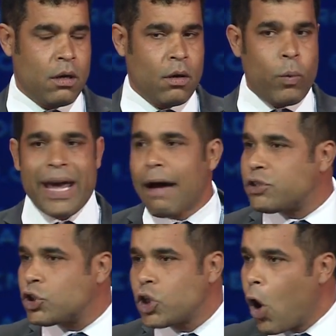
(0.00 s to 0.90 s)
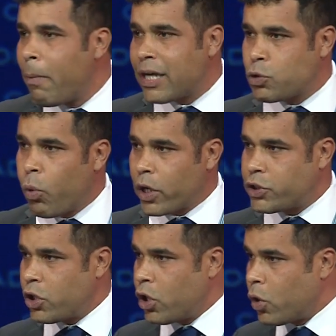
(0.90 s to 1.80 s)
We have so much work
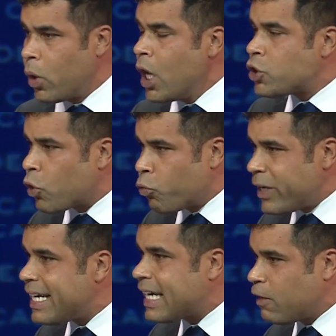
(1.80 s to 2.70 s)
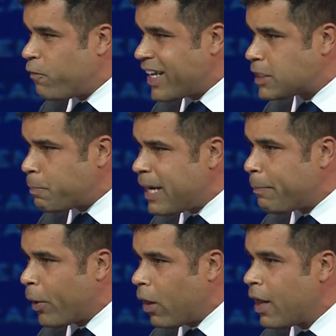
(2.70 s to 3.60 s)
to do to reconvince
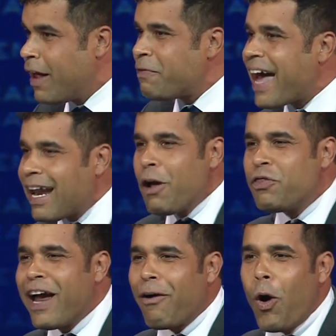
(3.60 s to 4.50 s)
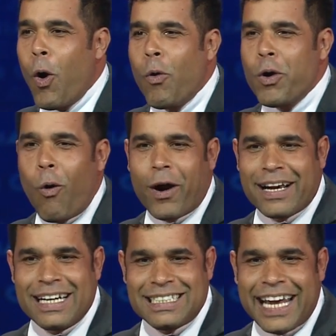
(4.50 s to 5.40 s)
people that their own
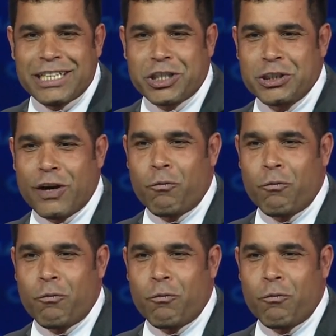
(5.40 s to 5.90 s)
organizations of